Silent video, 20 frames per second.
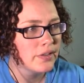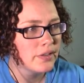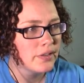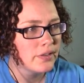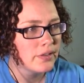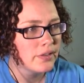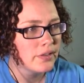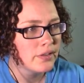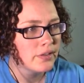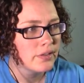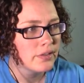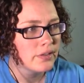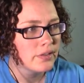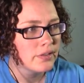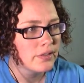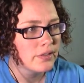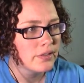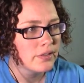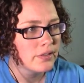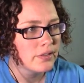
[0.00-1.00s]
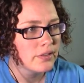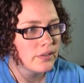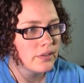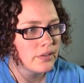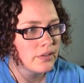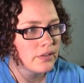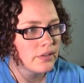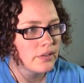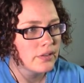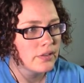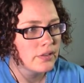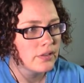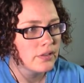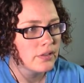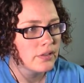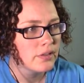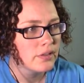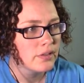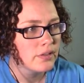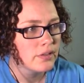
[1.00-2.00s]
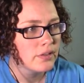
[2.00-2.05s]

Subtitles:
(silence)